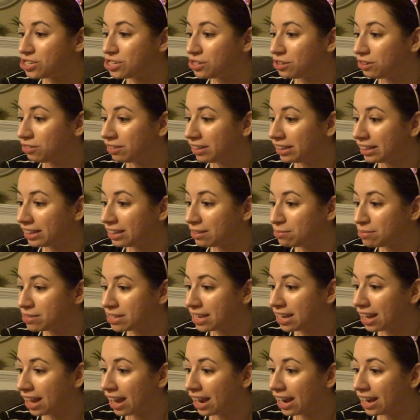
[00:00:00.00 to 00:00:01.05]
do you want to come say
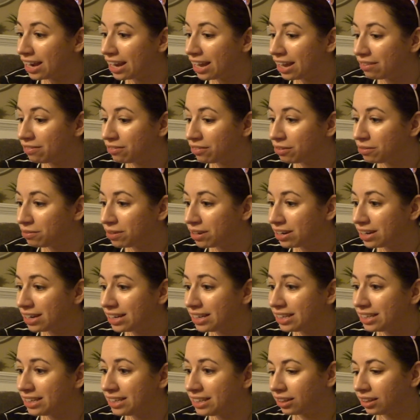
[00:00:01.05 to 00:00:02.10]
hi to
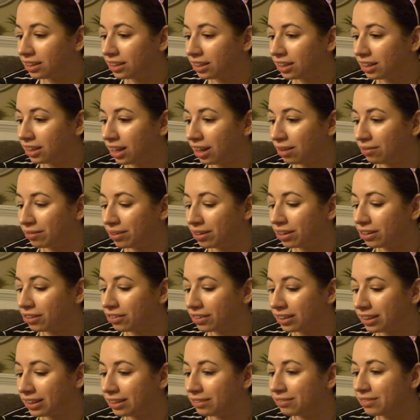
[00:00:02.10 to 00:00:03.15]
everyone? I'm going to go
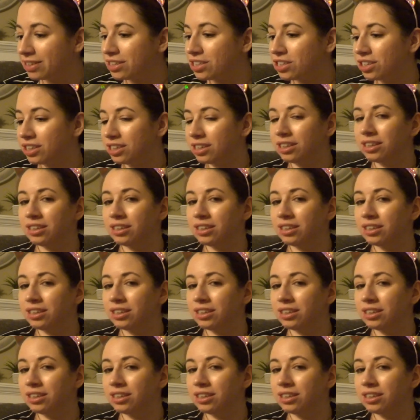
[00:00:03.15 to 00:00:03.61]
get Luigi.